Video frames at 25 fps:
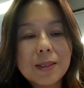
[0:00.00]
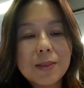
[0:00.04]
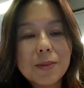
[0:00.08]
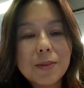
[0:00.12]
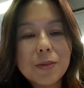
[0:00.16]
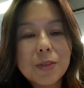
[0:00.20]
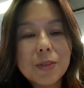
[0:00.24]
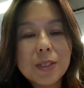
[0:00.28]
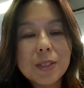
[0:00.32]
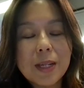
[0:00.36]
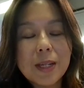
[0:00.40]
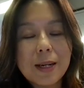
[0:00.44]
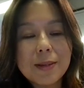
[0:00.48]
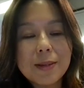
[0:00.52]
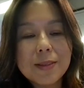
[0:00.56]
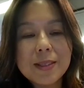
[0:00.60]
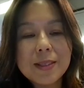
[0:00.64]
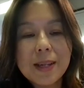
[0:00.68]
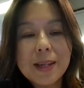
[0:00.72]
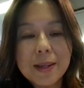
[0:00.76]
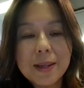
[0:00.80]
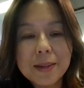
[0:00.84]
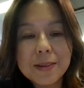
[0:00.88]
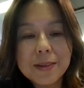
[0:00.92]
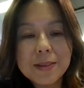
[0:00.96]

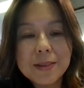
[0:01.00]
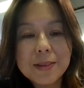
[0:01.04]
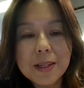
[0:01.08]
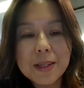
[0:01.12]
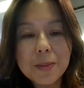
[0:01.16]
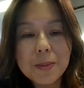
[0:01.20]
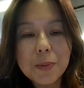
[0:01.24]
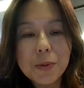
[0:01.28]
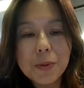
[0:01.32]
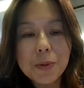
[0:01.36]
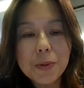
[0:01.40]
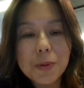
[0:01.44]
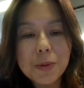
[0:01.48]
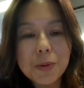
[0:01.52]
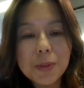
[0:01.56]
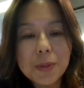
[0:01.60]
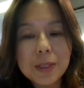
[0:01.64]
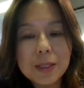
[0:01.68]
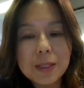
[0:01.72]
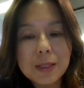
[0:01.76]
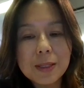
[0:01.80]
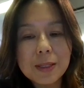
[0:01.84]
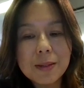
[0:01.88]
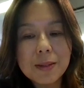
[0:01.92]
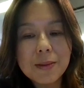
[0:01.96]
Starting in Singapore
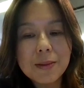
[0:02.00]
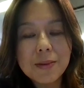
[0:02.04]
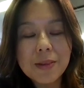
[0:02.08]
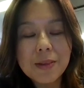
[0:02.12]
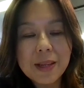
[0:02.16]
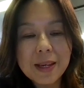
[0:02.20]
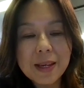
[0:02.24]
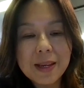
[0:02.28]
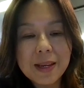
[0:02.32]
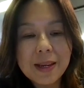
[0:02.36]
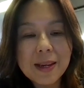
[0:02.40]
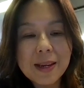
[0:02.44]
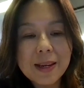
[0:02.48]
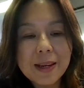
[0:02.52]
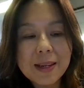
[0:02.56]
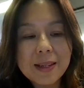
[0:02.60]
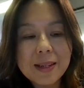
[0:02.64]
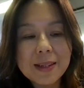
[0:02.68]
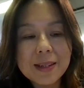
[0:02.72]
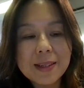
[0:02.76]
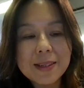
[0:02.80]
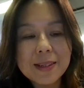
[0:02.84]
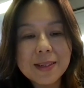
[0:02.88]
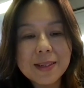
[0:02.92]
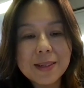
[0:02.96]
there,
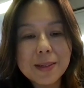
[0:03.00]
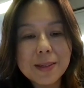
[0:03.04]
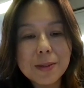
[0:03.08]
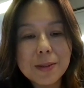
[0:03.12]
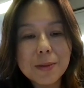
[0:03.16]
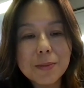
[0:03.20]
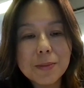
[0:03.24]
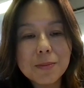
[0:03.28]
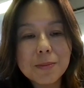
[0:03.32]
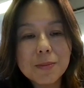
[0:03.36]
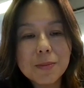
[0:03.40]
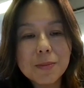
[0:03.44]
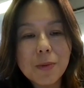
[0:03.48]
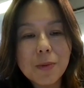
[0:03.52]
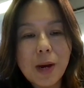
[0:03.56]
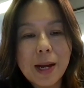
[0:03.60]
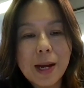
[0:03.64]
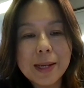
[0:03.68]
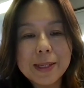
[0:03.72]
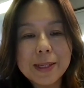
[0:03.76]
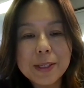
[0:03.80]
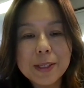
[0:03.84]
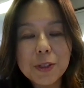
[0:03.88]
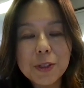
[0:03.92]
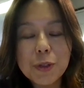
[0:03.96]
and I
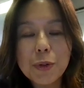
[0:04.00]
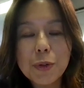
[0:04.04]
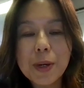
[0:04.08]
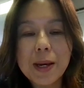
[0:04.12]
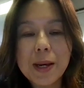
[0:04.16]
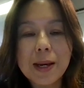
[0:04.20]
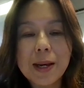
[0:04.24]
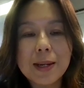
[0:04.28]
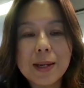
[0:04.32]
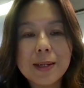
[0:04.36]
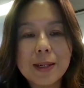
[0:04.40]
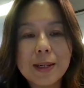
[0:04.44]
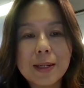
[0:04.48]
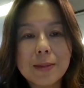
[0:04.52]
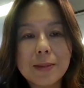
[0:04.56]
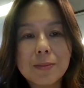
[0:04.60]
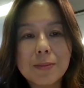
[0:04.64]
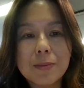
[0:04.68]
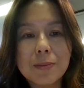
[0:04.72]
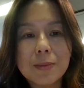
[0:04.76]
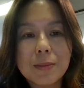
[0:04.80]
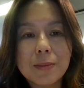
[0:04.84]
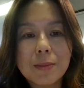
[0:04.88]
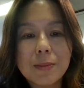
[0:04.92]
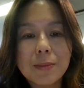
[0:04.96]
guess you had
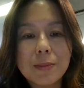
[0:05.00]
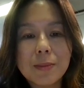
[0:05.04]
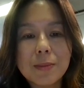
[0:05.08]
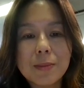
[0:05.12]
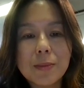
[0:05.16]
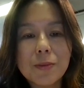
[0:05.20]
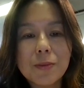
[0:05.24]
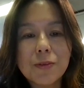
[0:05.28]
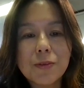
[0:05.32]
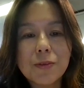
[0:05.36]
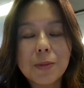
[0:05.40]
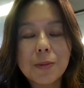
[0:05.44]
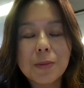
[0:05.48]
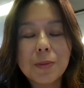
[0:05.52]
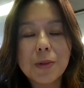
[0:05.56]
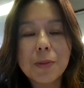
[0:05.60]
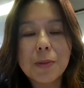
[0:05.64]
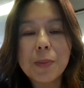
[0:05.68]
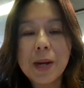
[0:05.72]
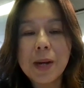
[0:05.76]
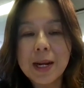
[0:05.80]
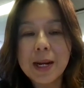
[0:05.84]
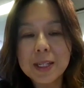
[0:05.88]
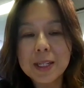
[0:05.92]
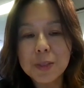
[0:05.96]
from the
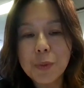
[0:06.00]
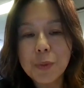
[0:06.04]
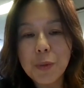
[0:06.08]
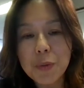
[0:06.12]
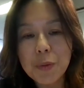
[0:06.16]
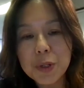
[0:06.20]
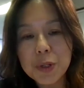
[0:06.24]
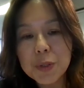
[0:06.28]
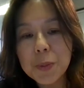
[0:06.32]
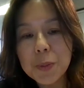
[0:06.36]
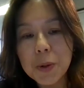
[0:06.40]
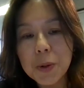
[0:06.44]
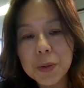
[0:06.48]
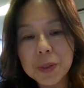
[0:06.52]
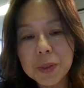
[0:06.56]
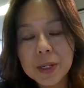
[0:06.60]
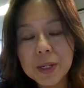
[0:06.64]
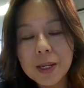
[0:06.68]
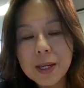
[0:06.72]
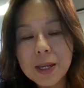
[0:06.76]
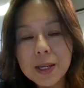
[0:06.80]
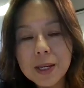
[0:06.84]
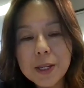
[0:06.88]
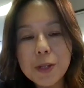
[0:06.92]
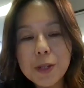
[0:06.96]
past when we spoke,
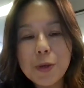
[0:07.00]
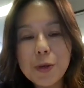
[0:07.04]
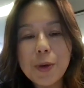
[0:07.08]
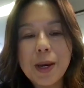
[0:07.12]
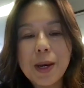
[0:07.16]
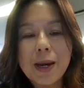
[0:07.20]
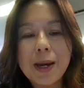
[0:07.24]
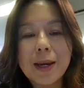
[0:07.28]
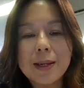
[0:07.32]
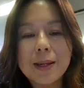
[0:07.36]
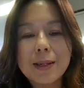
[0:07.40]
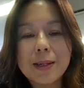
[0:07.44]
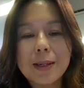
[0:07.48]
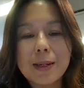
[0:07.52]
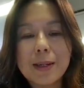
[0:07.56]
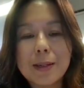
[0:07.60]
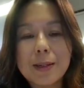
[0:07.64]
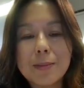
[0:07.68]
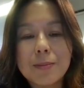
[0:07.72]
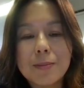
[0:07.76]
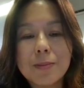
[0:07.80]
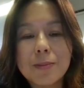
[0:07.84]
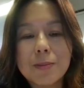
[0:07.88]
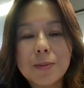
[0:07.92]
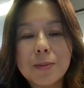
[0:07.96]
you had
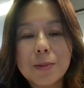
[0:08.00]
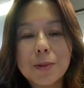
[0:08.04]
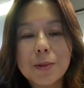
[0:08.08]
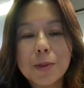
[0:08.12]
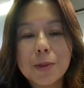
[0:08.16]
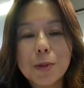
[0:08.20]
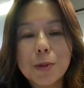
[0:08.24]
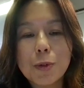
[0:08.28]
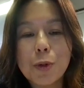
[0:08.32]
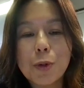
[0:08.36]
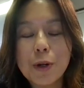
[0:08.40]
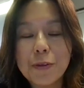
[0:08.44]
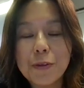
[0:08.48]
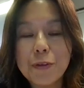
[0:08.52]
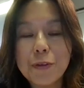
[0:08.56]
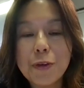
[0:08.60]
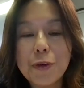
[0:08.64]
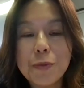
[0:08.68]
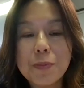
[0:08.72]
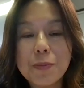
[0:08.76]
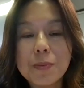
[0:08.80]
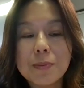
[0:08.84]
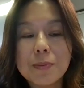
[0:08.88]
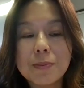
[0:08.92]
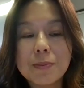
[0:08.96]
quite a few
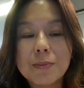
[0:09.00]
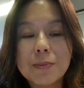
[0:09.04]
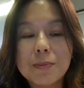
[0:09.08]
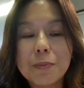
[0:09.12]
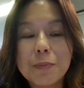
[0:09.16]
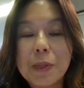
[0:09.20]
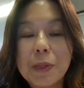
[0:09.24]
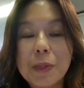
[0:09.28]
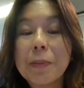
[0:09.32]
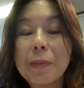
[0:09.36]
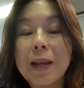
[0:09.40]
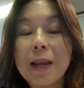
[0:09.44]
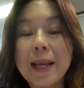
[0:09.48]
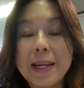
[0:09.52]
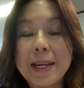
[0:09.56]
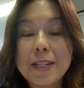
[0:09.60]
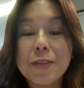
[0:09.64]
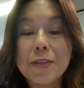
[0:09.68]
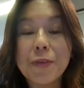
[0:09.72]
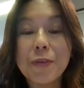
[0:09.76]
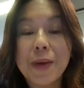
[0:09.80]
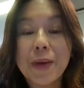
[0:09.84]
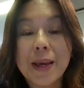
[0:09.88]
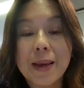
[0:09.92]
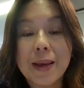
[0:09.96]
big plans
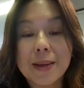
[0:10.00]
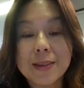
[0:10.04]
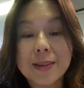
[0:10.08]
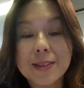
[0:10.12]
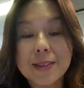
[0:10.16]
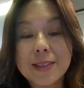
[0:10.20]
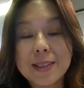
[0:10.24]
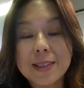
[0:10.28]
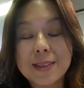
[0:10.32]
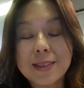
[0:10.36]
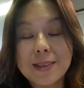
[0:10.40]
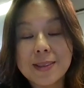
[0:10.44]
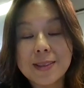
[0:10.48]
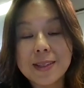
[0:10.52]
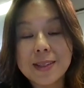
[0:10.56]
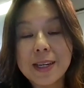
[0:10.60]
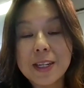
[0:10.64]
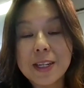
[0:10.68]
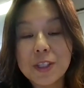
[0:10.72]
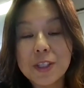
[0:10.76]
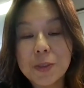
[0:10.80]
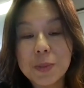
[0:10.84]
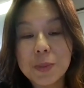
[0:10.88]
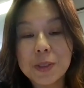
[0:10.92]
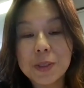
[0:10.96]
for Hengst in the
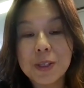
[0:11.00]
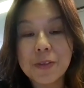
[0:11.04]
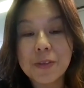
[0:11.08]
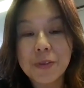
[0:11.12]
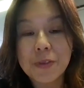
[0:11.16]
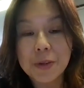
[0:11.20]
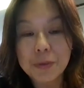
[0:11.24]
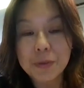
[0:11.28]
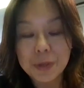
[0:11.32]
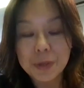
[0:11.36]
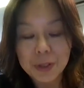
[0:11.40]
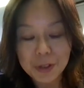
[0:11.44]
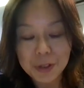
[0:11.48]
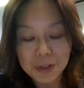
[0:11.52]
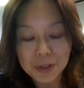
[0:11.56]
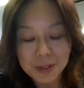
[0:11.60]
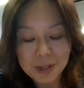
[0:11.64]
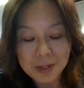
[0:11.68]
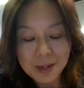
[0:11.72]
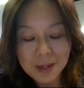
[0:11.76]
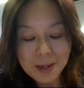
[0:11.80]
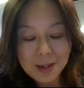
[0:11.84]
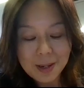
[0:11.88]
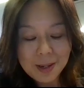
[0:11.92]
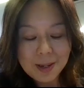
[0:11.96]
Asia Pacific
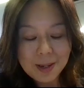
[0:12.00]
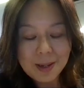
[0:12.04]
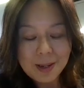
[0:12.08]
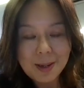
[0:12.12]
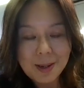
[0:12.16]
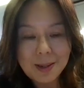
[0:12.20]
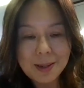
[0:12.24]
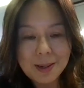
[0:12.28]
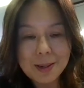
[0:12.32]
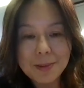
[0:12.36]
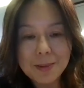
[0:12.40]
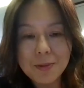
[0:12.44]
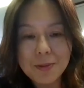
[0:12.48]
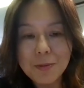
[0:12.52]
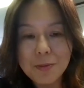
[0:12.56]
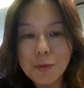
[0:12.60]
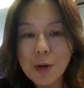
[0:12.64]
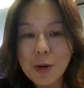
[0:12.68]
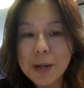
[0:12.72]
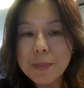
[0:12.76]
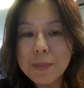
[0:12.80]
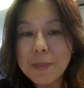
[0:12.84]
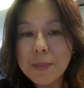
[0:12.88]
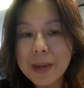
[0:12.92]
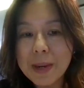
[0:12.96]
region.
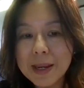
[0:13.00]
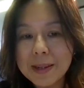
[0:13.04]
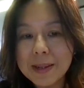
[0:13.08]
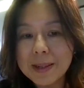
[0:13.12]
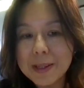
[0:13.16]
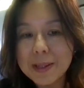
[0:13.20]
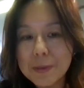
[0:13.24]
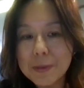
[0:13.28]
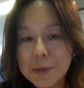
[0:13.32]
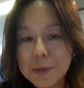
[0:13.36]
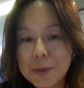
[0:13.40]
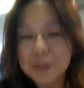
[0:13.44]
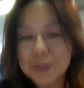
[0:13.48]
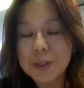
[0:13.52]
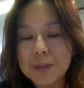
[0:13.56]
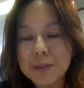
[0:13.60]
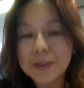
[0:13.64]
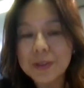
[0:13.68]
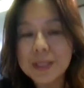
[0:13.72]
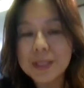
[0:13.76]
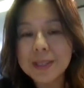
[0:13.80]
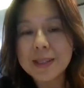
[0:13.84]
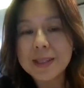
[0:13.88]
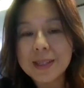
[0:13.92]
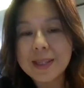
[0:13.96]
One mainly was
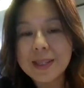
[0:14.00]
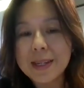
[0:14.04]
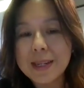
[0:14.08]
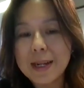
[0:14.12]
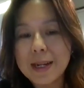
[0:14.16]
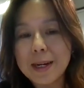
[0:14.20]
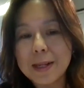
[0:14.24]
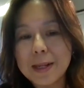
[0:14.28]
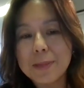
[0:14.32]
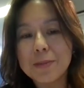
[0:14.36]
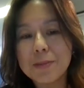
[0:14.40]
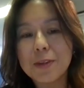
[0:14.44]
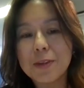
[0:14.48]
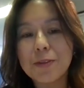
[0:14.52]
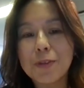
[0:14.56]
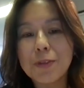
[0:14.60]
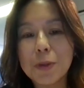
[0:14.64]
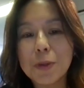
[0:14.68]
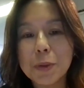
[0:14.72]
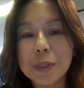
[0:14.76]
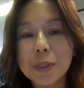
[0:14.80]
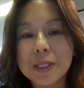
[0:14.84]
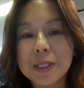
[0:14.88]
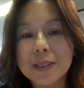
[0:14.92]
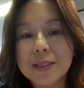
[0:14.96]
obviously the
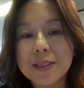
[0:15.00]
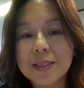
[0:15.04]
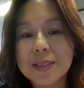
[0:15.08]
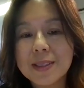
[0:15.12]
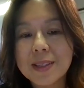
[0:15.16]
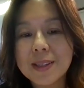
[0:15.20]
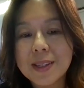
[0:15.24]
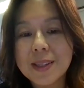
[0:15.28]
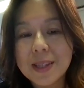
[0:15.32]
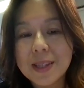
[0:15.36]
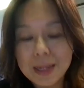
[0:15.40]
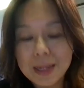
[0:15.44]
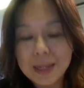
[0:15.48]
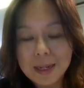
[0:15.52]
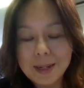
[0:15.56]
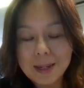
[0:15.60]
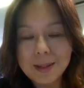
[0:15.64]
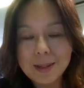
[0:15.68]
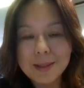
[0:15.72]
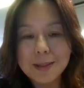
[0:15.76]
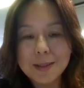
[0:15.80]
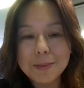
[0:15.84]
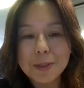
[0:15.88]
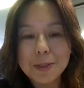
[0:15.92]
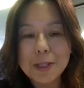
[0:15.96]
fluids.
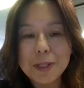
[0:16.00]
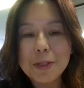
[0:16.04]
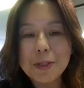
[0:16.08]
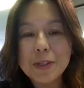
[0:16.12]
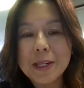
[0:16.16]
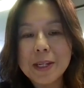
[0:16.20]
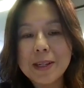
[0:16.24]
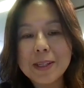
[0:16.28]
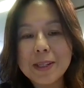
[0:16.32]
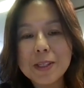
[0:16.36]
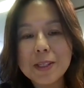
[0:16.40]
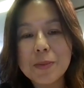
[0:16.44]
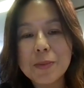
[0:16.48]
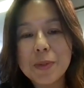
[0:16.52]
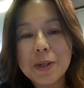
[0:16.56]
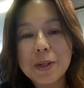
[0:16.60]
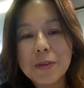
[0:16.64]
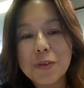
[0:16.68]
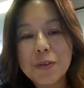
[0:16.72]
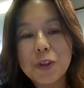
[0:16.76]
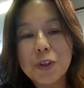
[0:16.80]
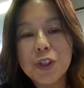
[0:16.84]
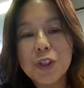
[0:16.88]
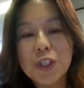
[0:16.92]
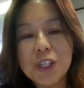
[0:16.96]
Can you tell us a bit of
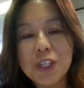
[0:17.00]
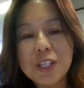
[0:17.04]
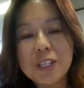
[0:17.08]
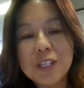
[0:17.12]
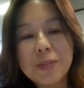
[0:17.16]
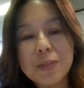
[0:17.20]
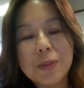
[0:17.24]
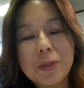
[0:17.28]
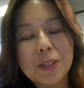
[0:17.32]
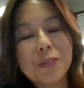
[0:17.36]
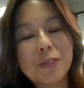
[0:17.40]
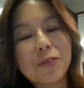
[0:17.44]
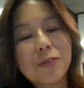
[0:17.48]
your journey about the